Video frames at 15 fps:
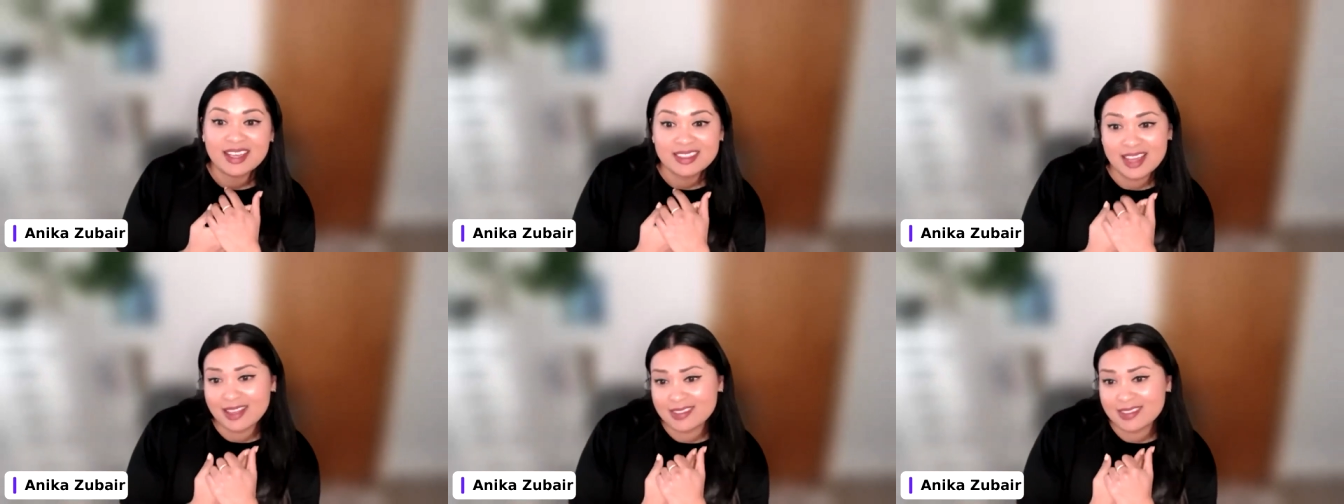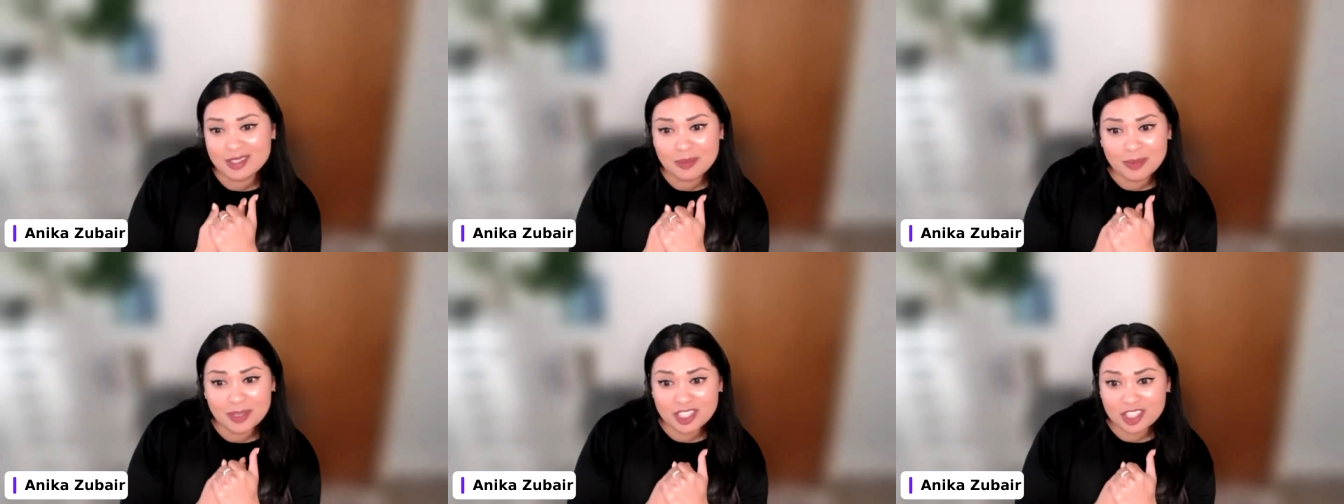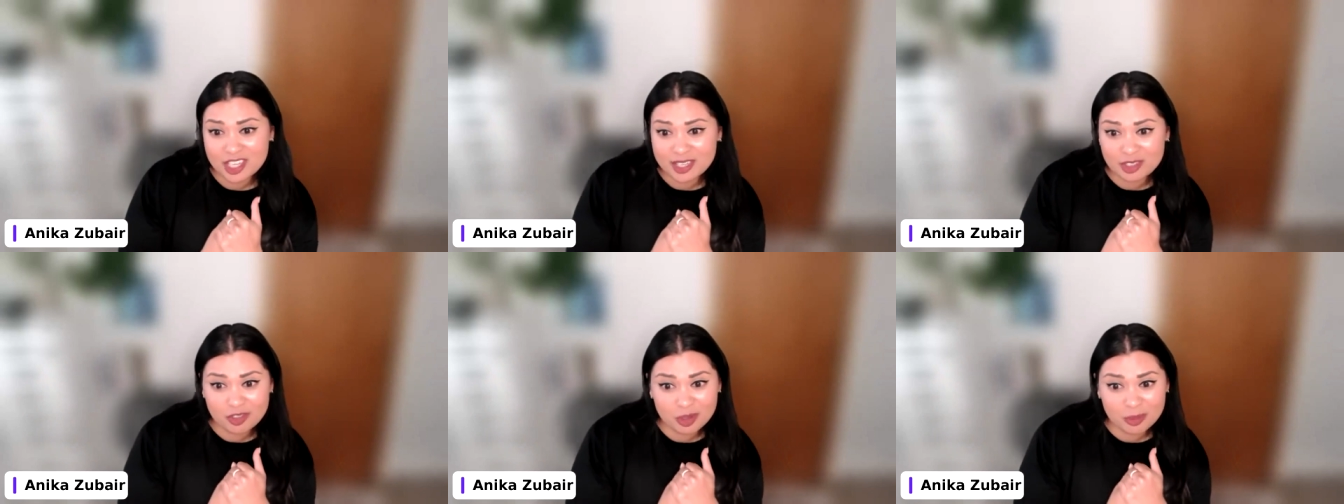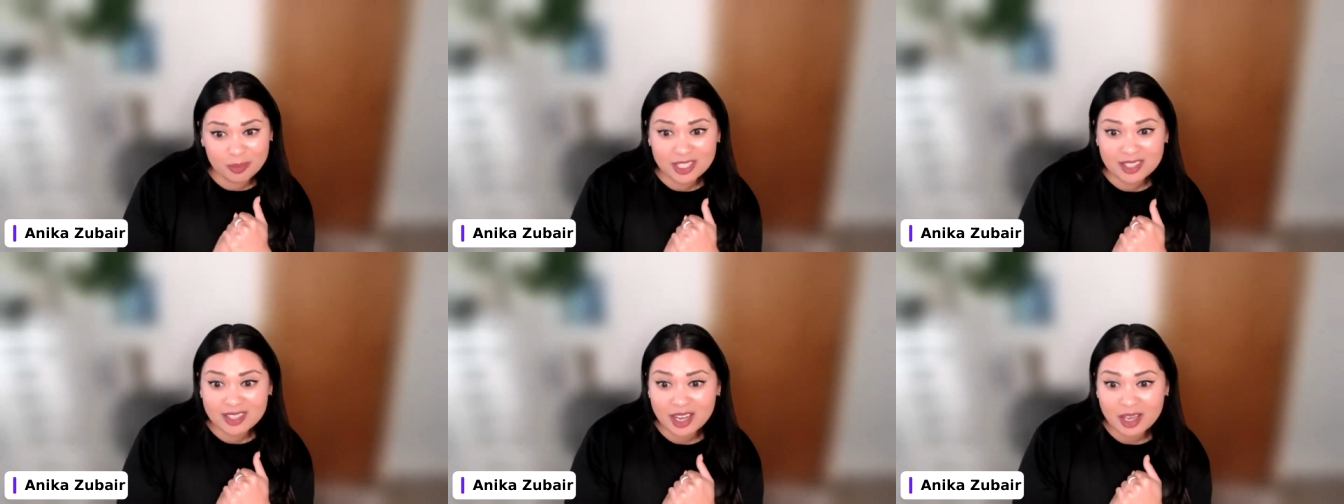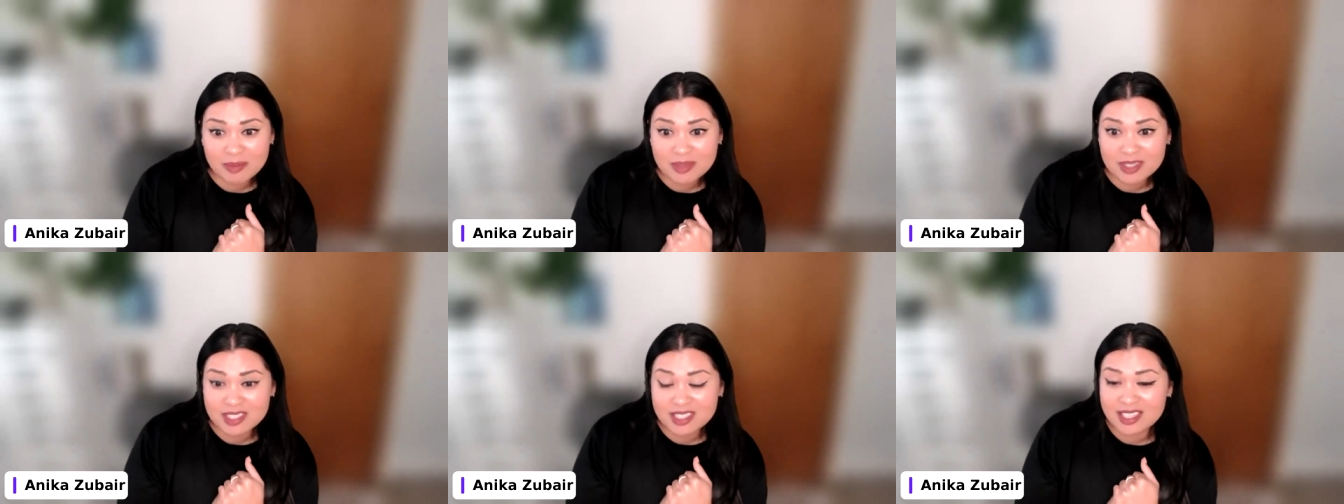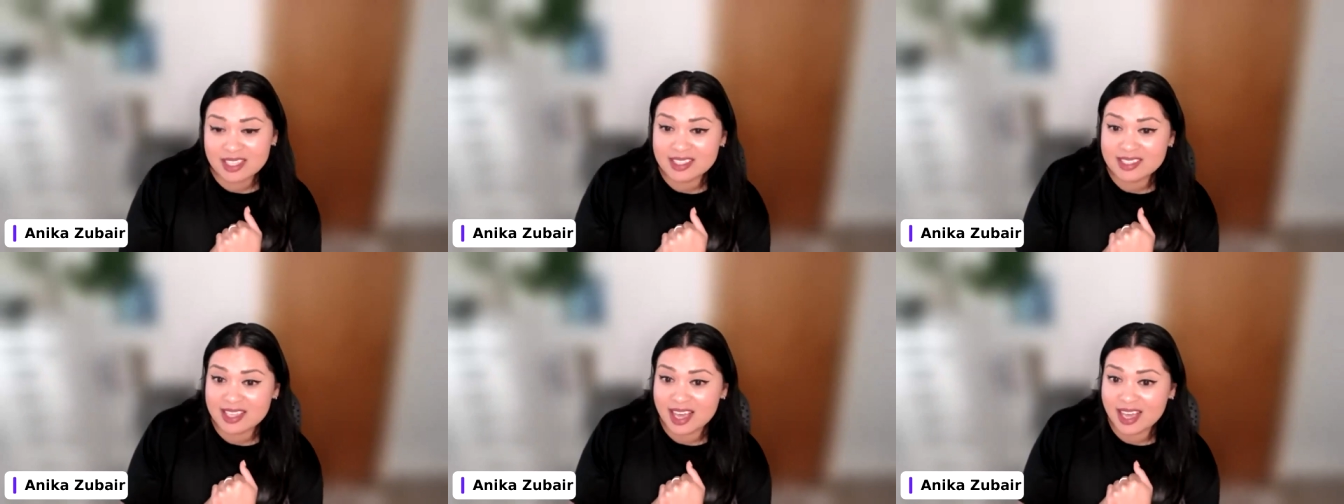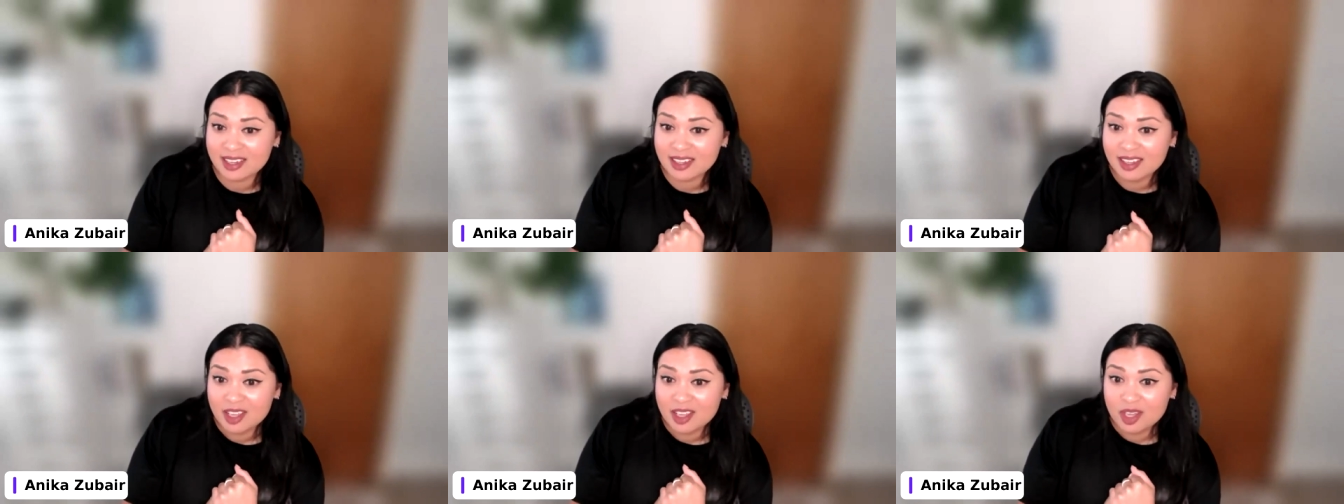that's the big change for me that I'm seeing, is that